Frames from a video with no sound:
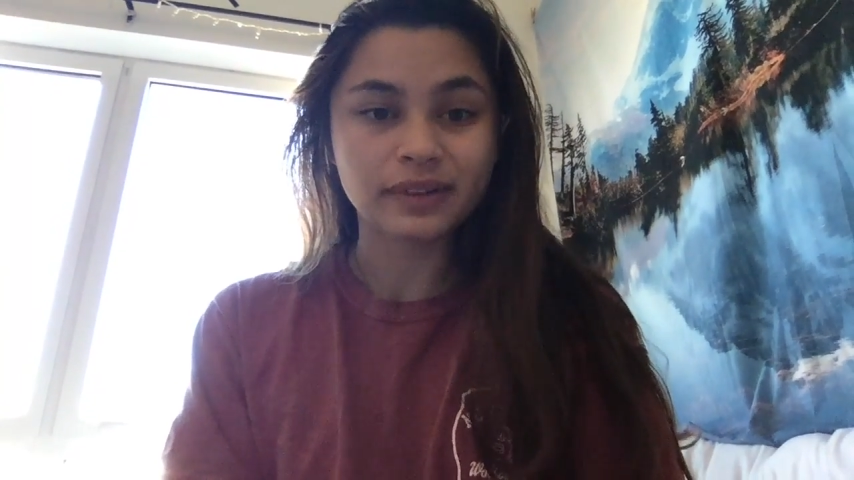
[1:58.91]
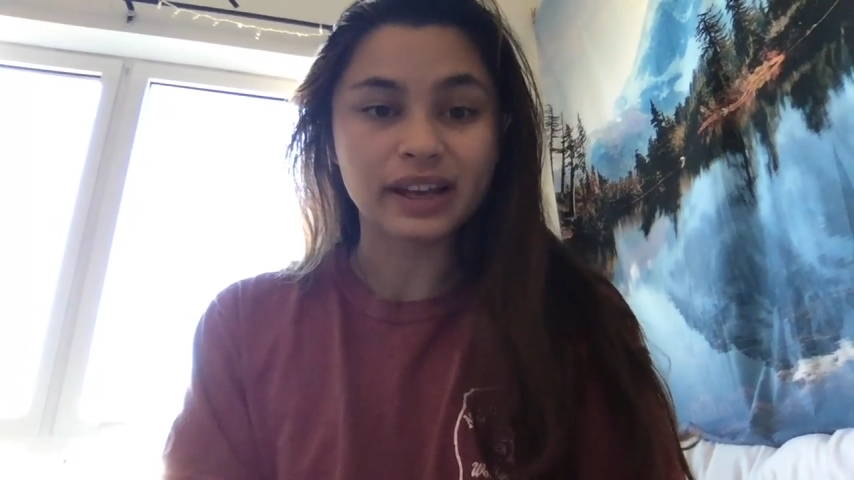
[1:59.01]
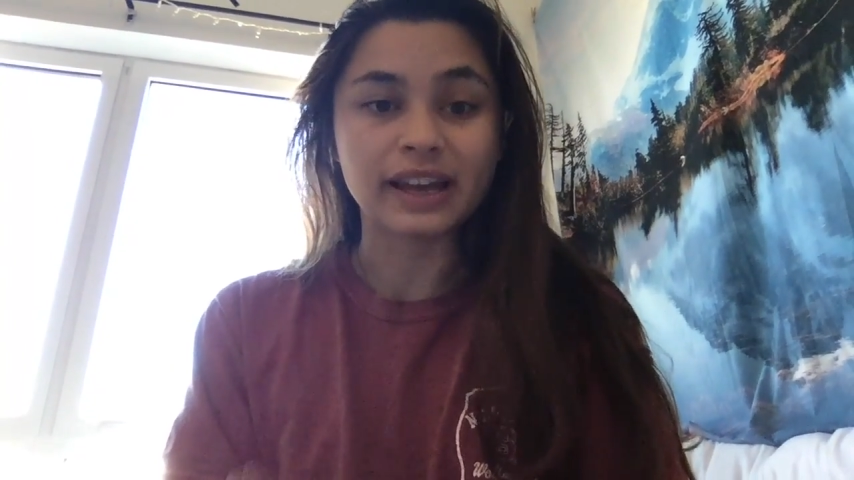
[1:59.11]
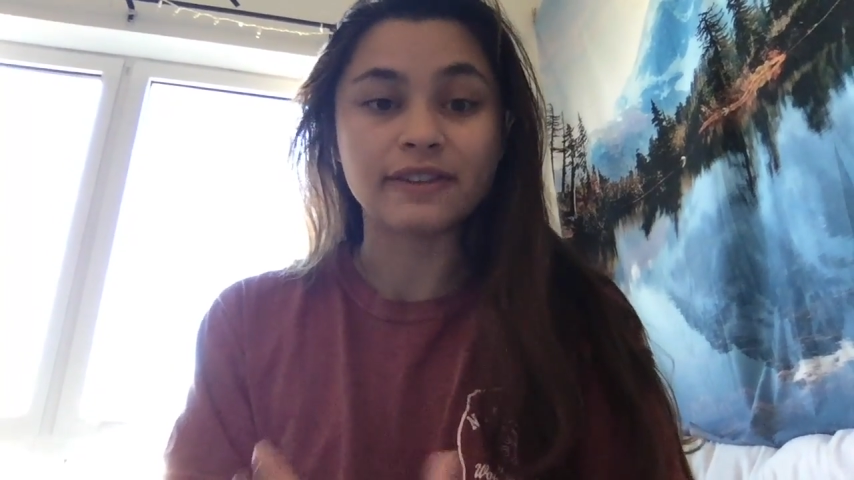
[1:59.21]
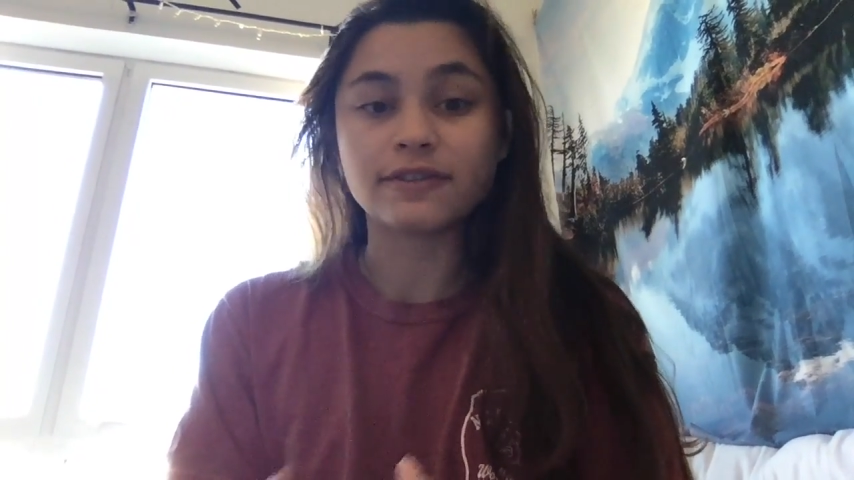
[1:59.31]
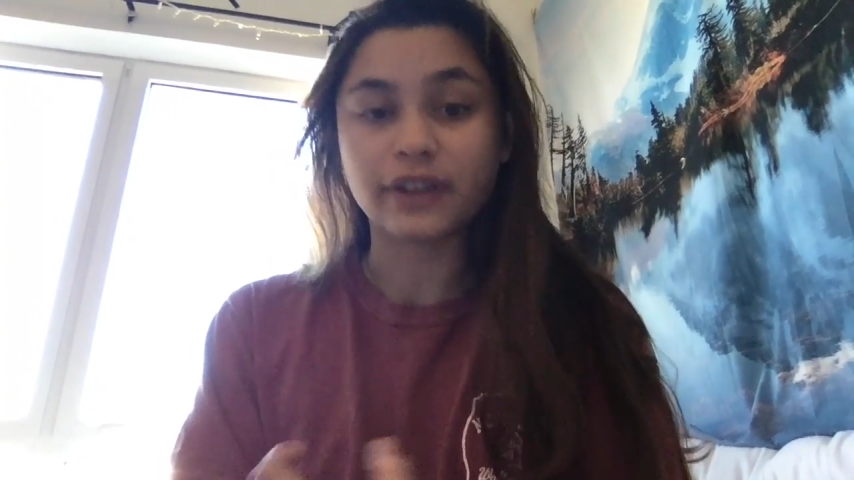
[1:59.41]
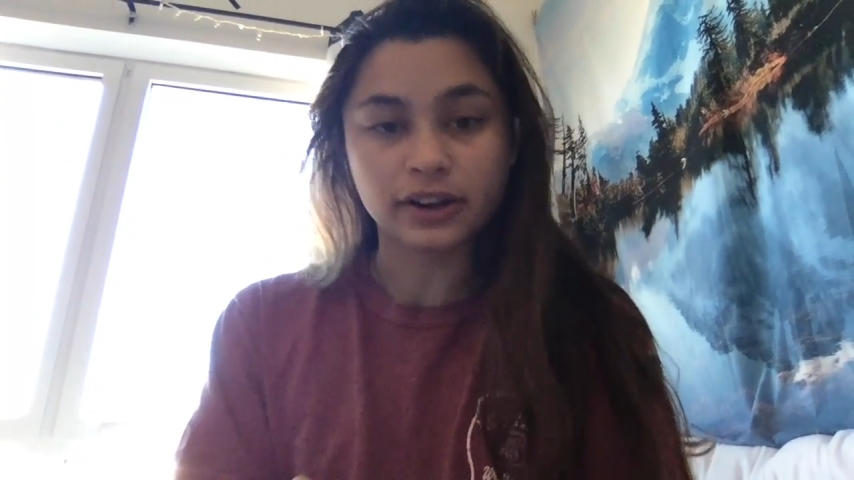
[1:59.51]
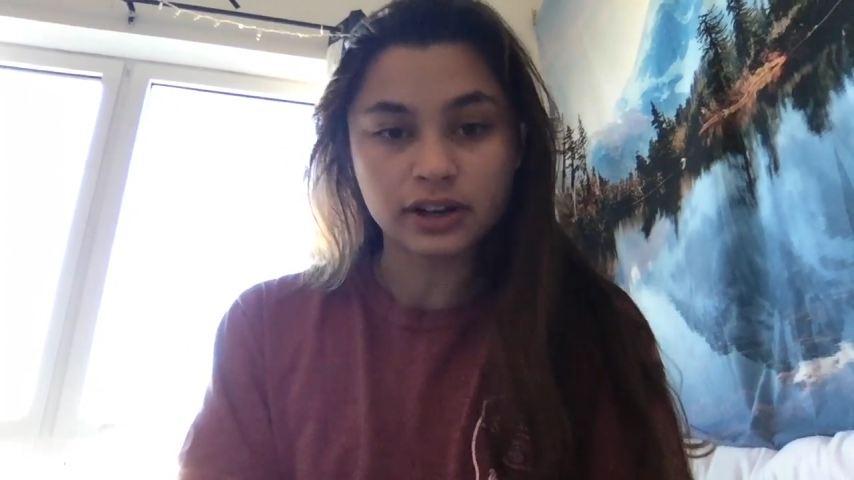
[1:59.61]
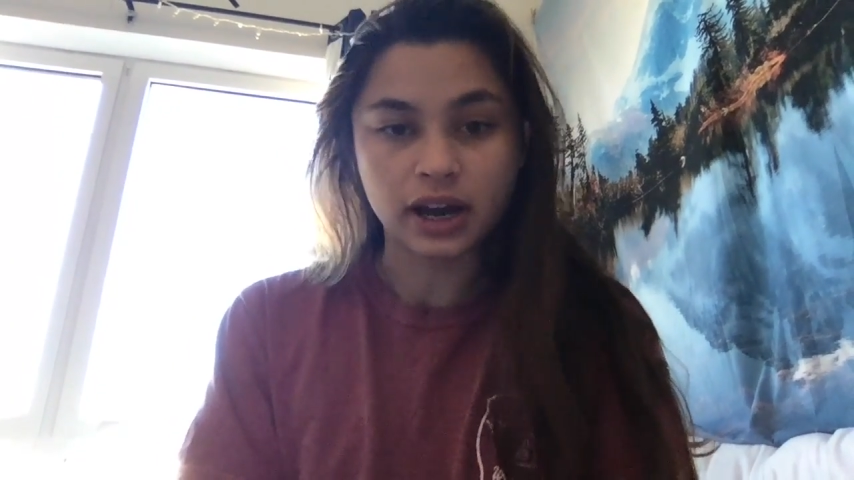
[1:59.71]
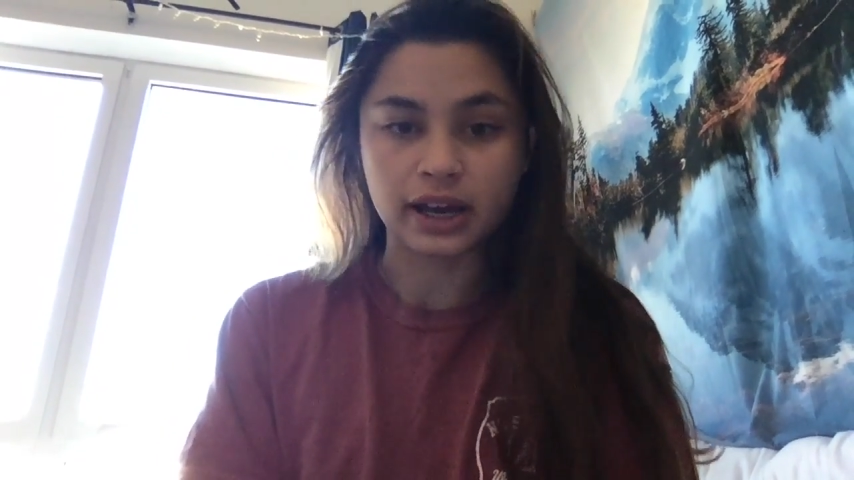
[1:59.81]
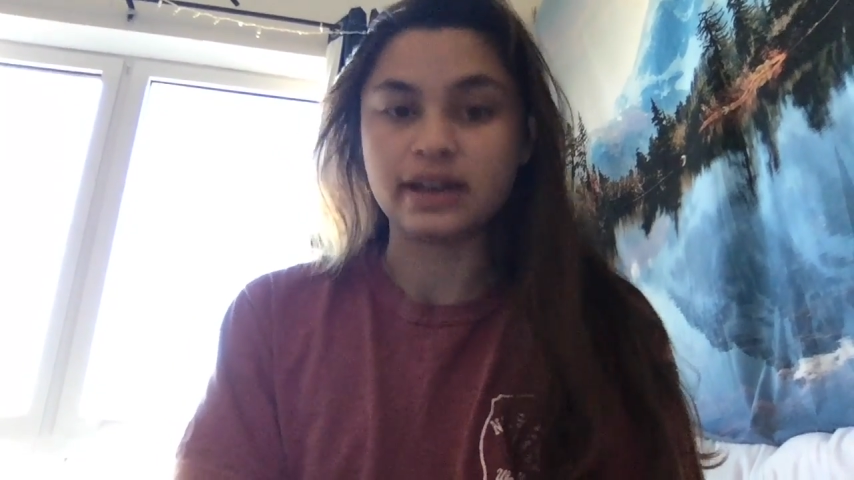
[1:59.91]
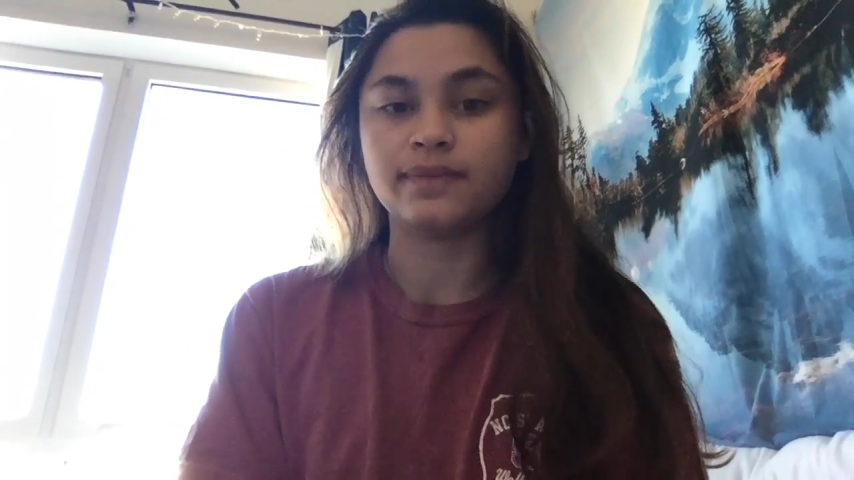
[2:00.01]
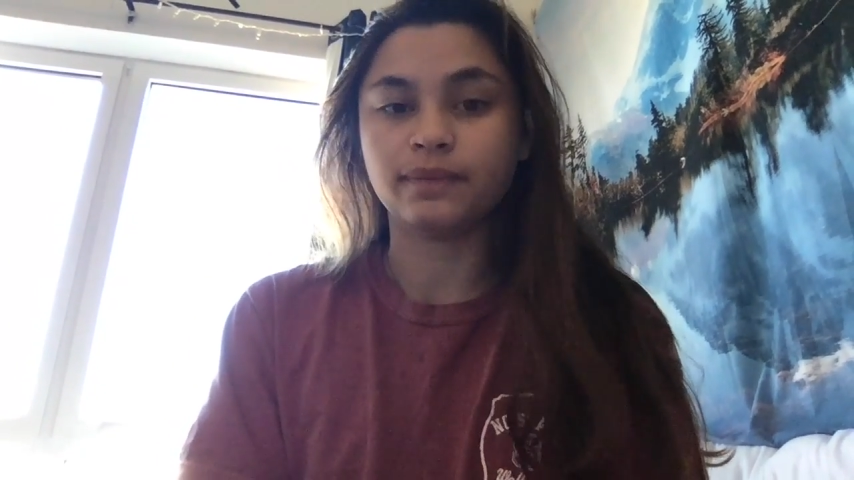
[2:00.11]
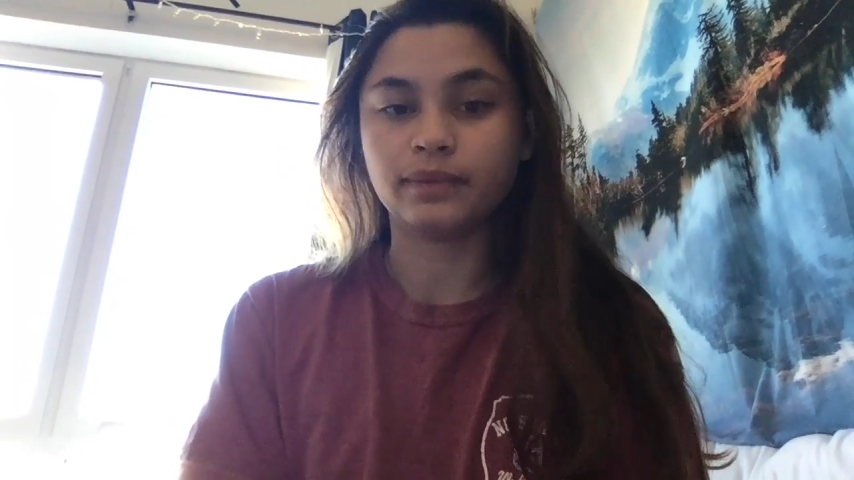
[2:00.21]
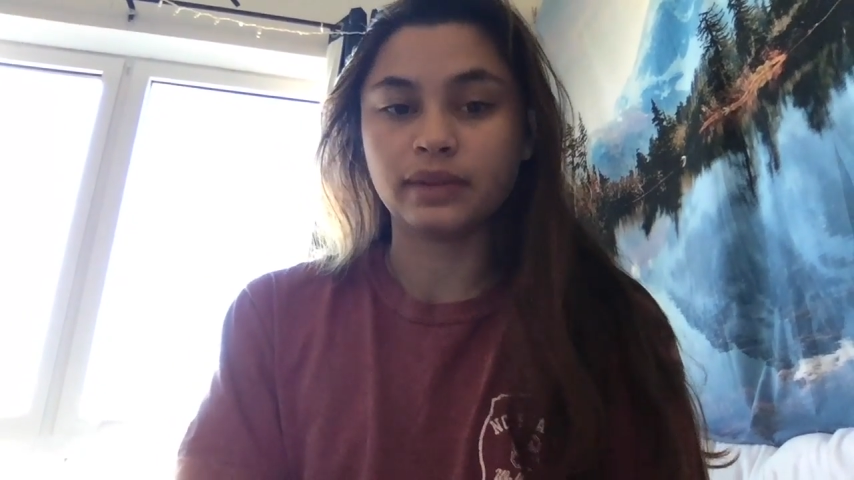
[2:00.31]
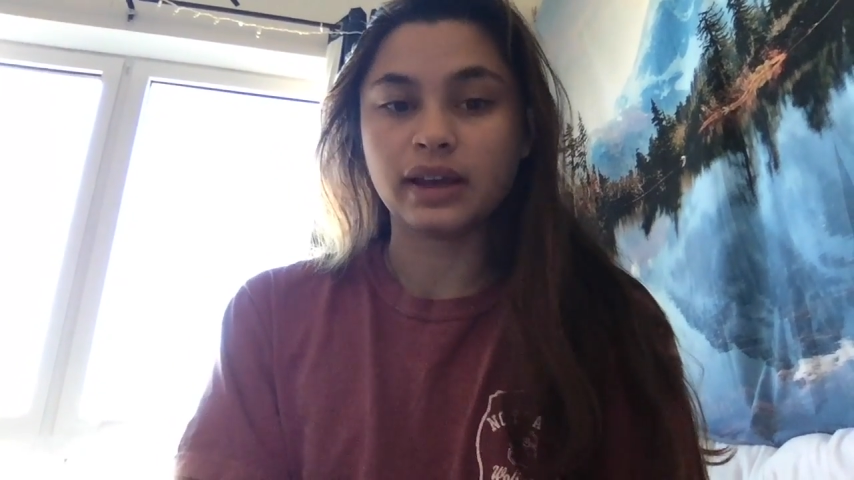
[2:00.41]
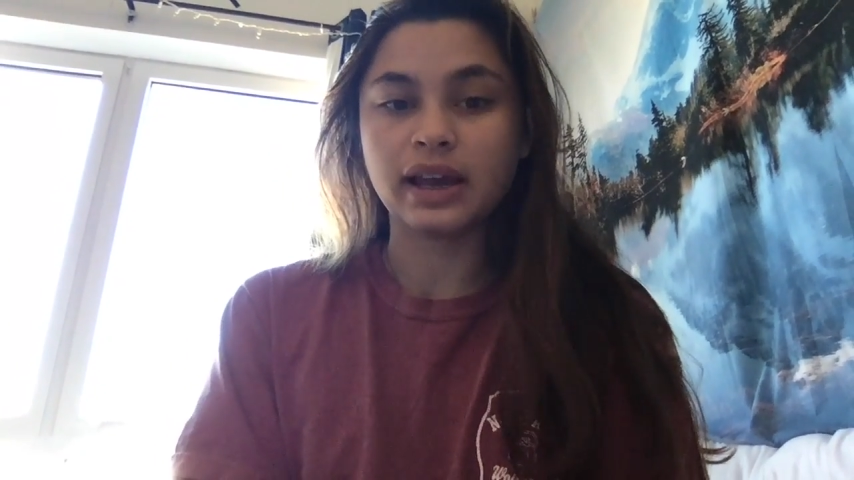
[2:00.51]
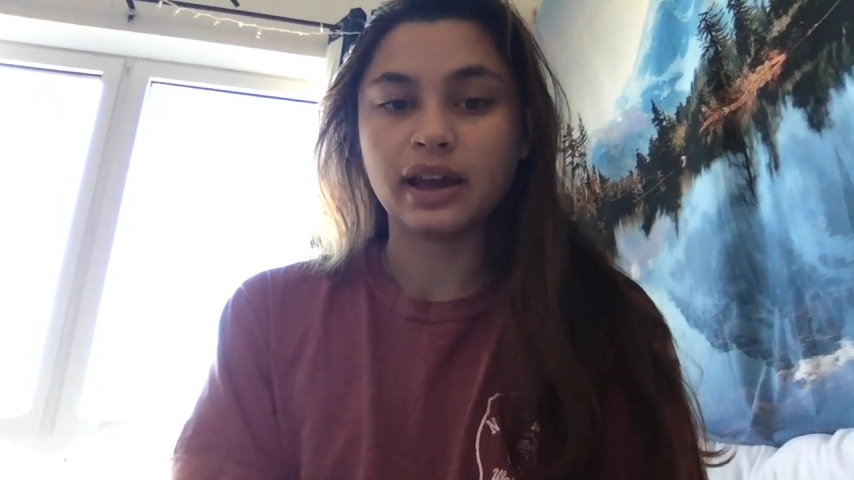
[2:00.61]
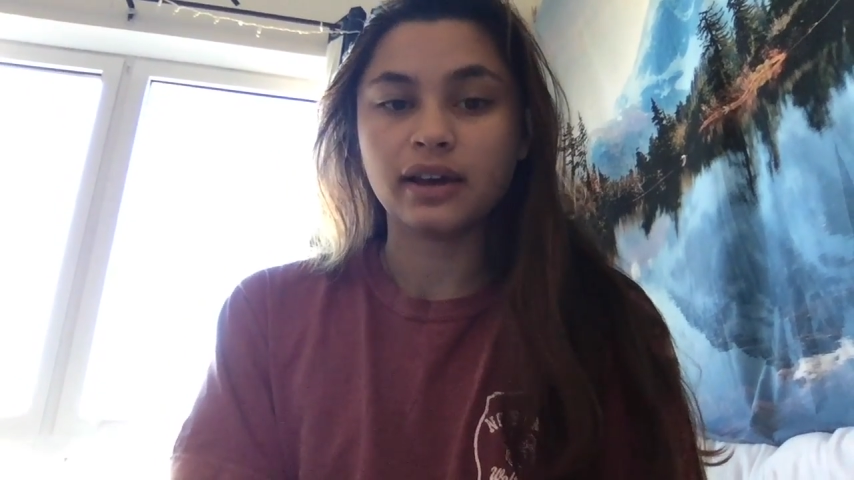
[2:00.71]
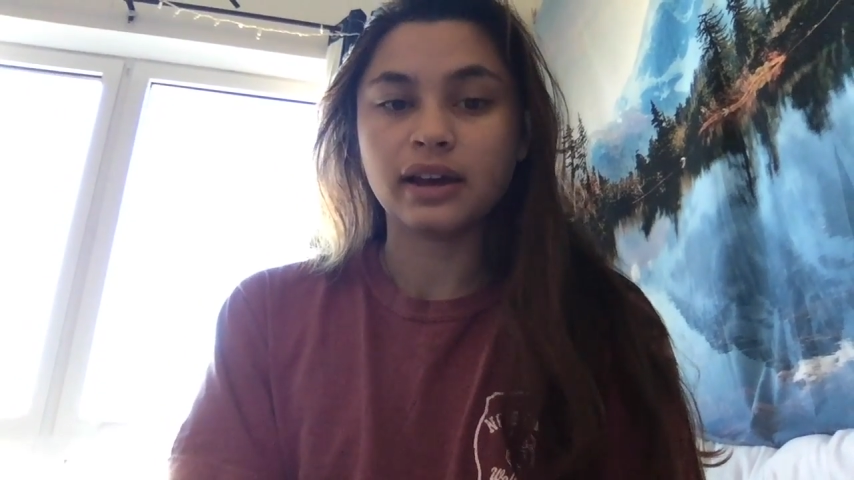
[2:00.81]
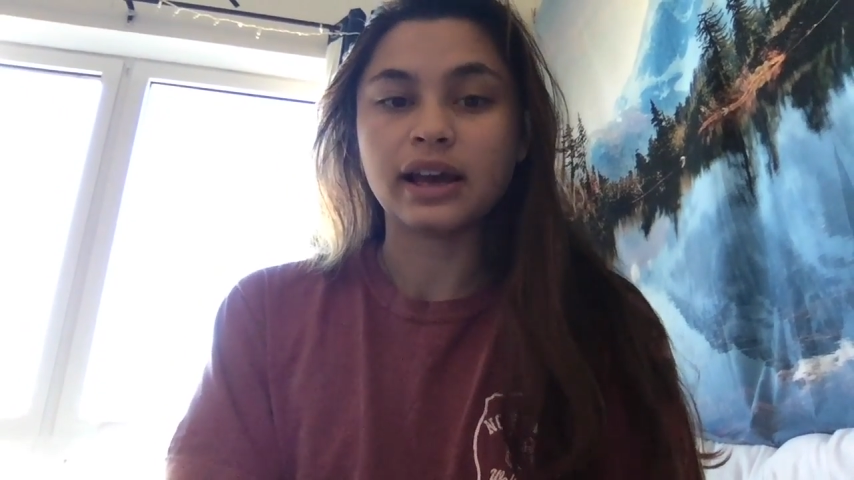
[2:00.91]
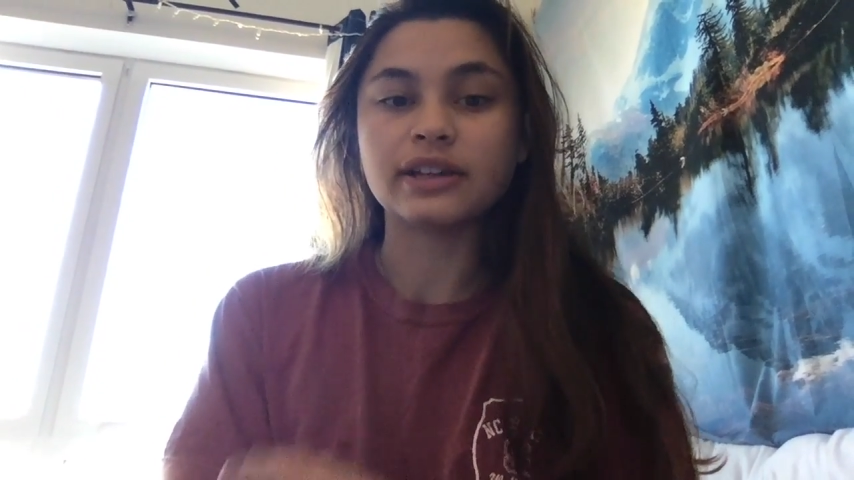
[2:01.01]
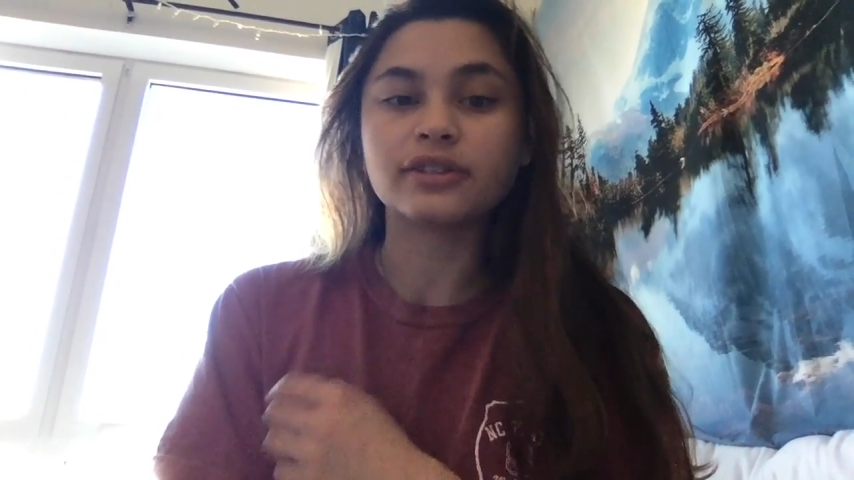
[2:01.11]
in Fahrenheit is